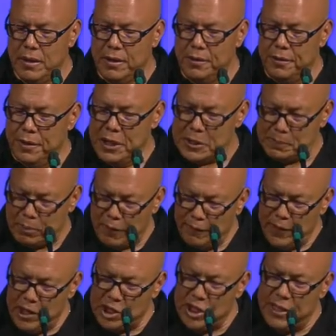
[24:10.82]
This
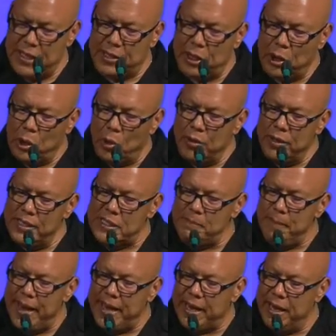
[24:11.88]
provision that the Lord is
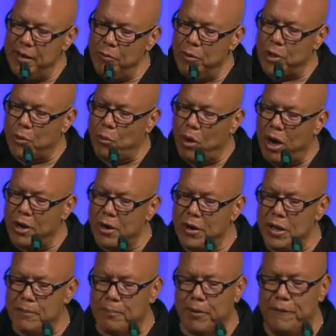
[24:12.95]
making with water and the
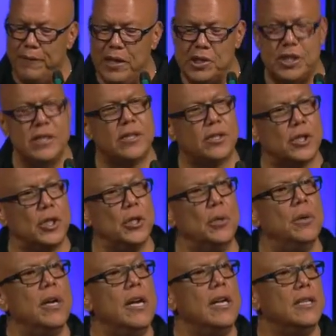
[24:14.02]
provisions to
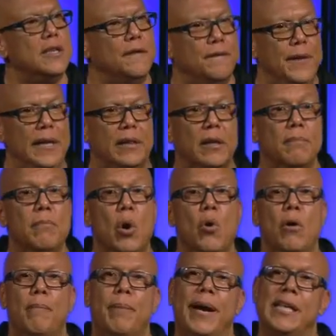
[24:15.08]
defeat the
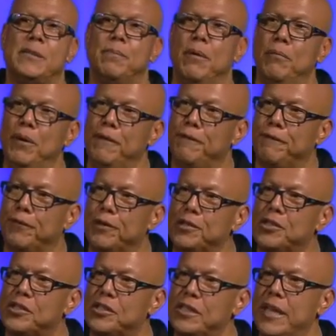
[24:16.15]
Moabites, but we
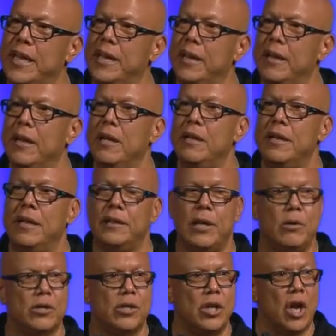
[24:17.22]
first see that there
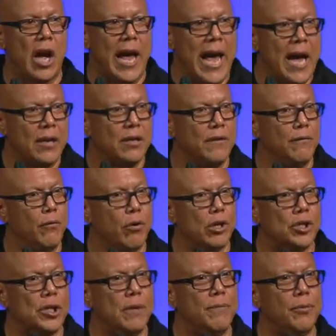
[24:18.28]
was an act of
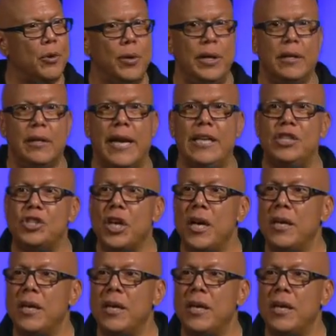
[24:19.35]
worship through Elisha